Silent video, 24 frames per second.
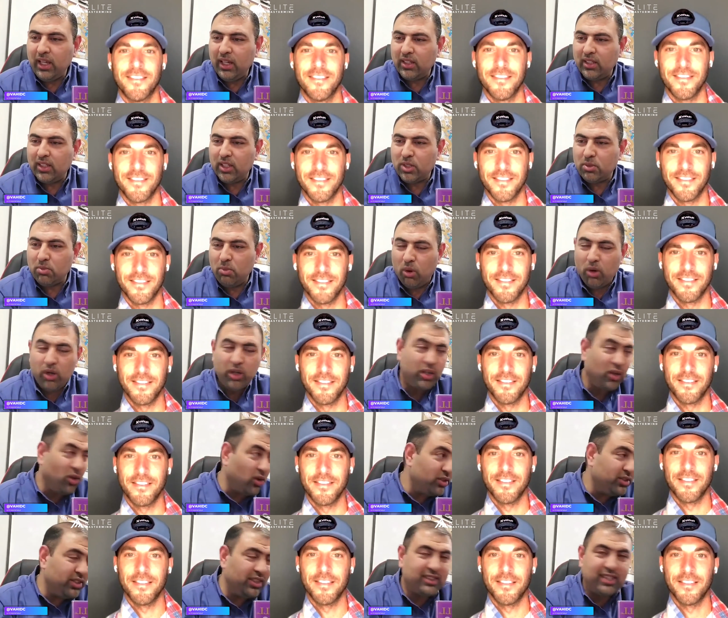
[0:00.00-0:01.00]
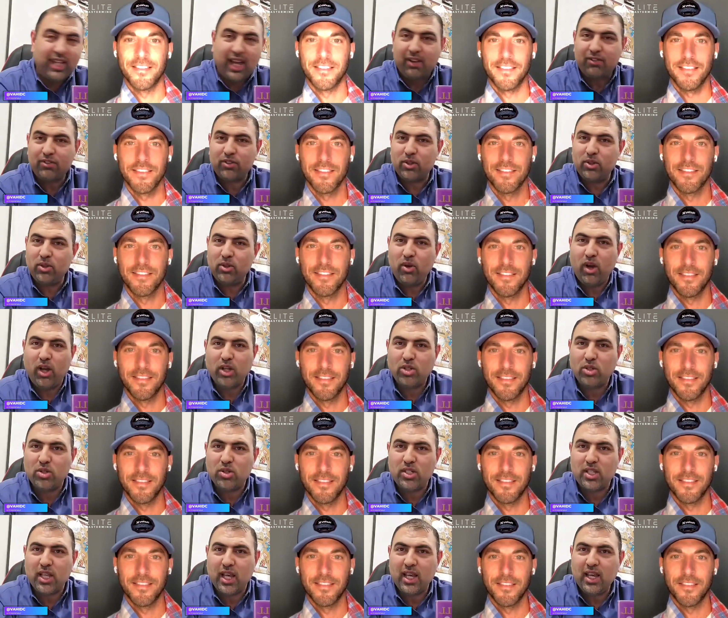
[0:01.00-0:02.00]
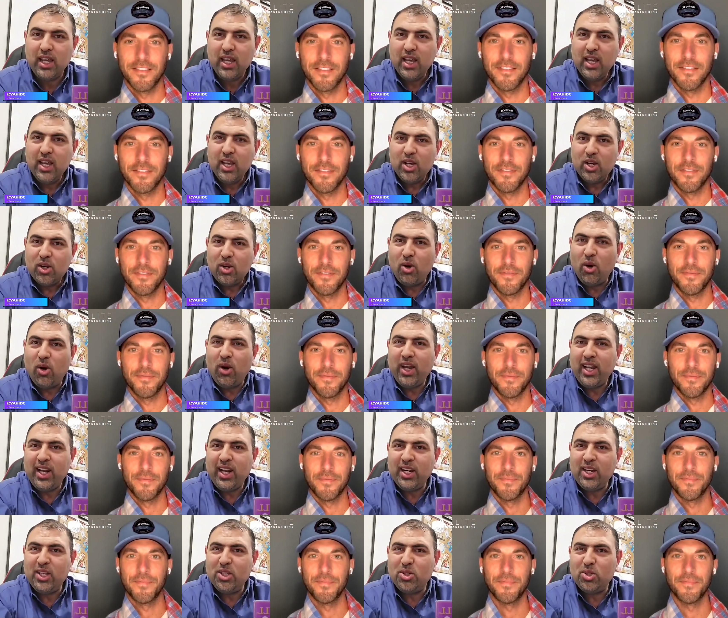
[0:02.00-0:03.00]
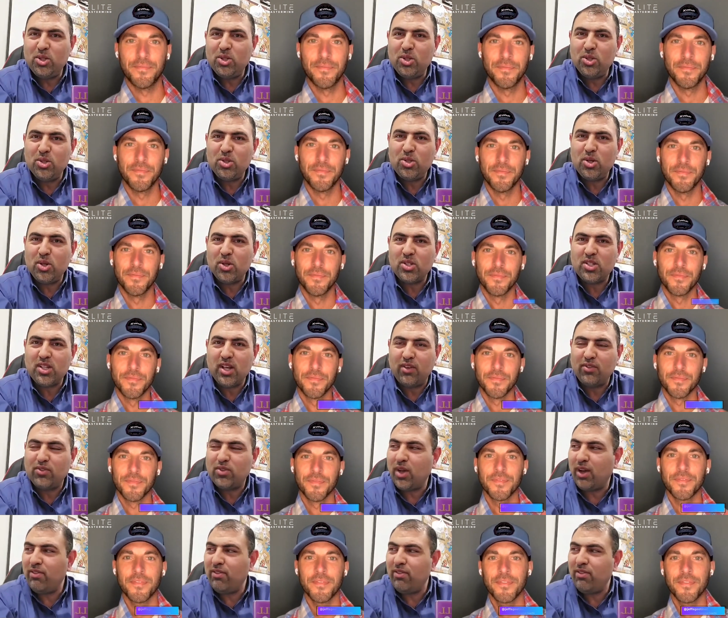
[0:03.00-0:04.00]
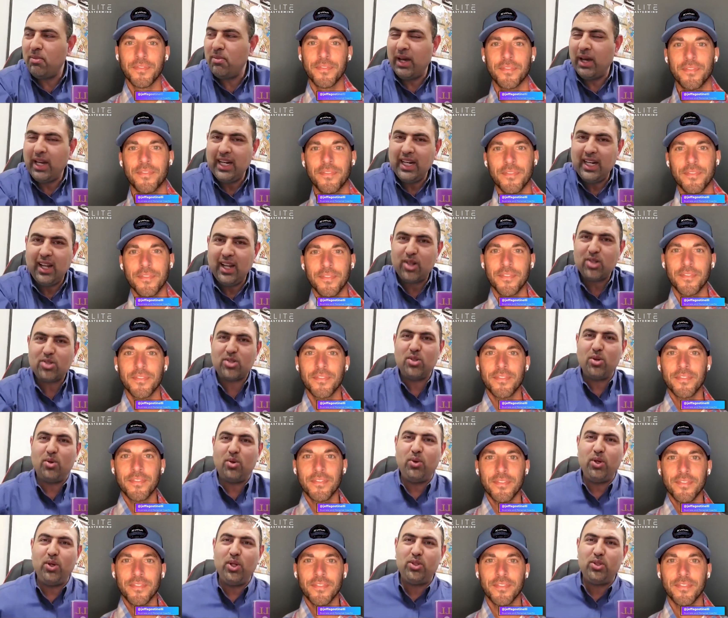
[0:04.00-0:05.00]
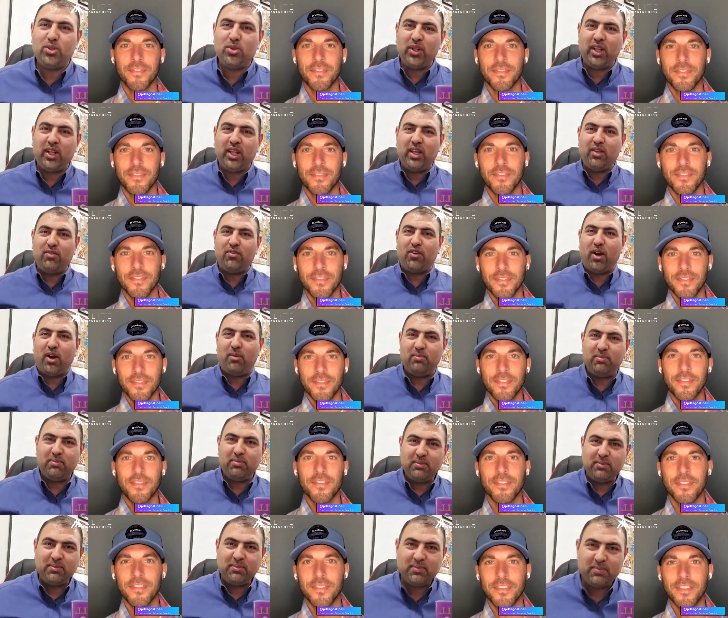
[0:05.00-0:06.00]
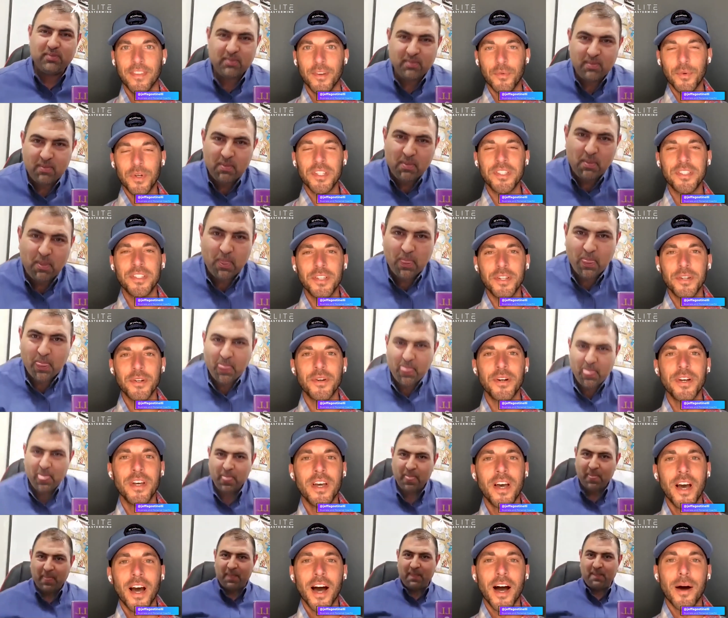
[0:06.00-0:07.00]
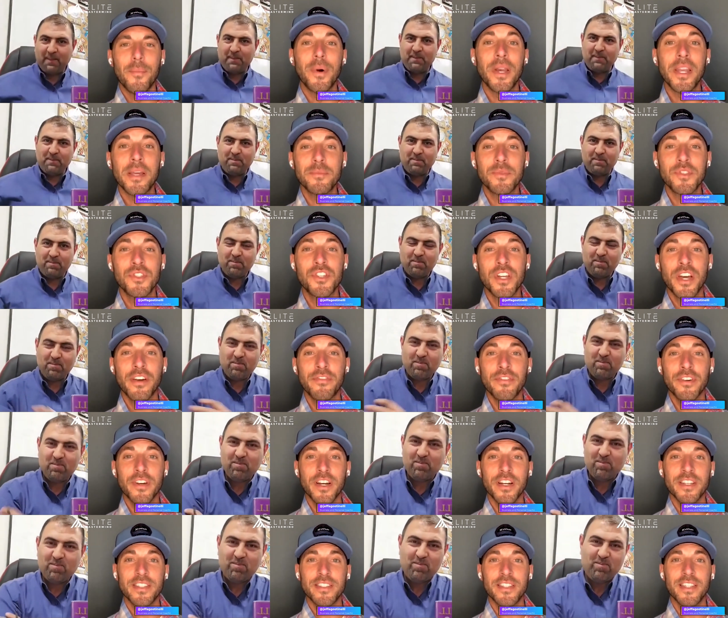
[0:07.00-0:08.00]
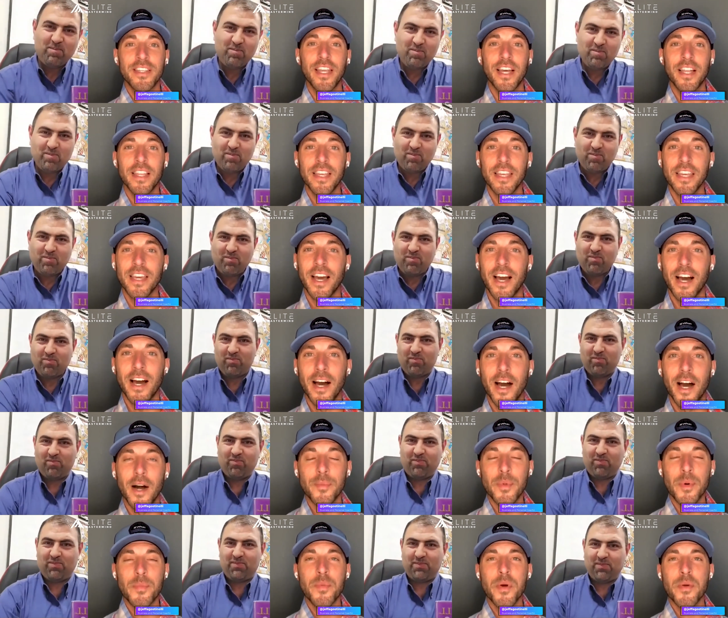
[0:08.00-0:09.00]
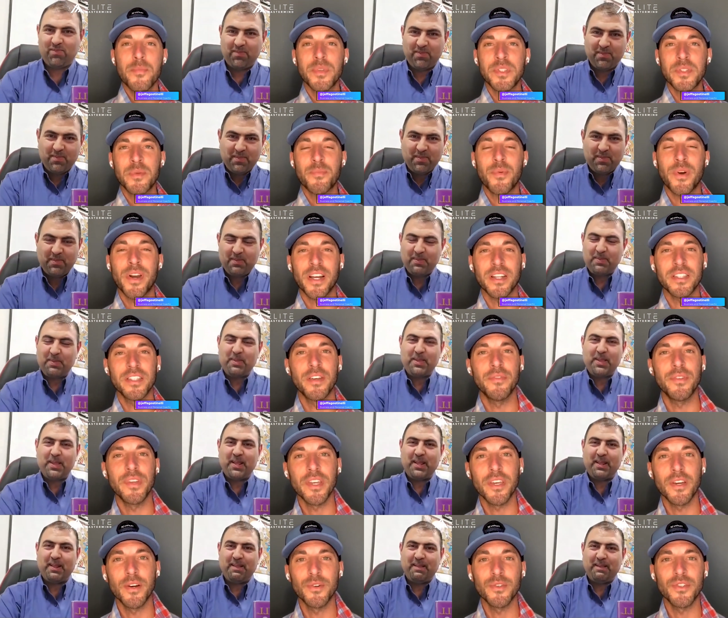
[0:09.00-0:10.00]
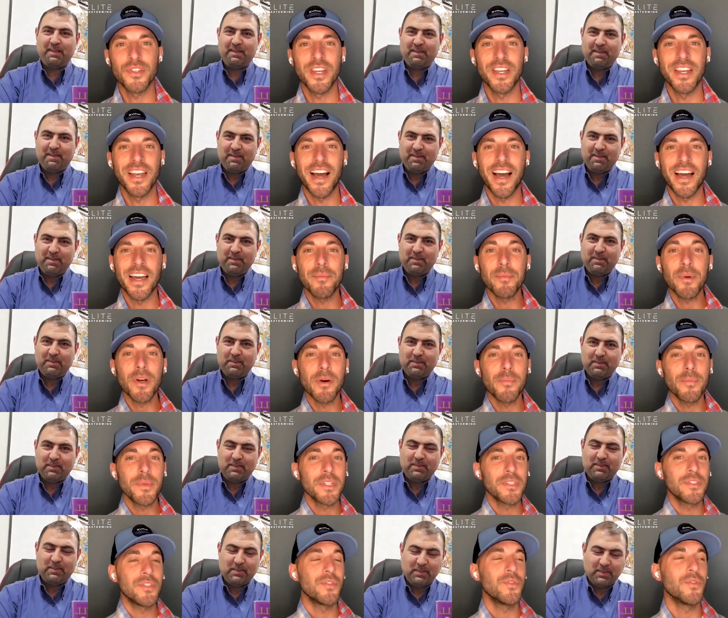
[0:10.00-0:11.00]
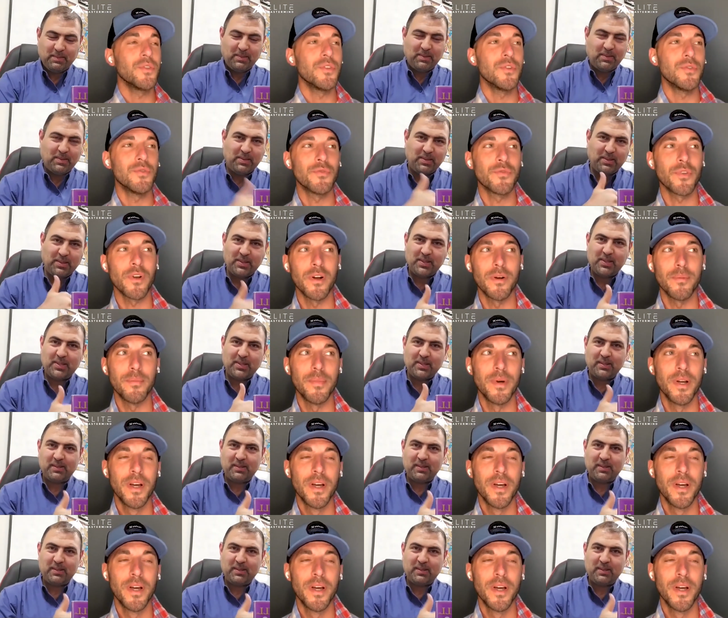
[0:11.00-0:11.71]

Speaker 1: this morning or this afternoon, I should say. Go ahead and introduce yourself to everybody. Let us know where you're tuning in from.
Speaker 2: Will do. Uh, my name is Jeff Agostinelli. Uh, I'm a purpose and productivity coach, and I am coming to you from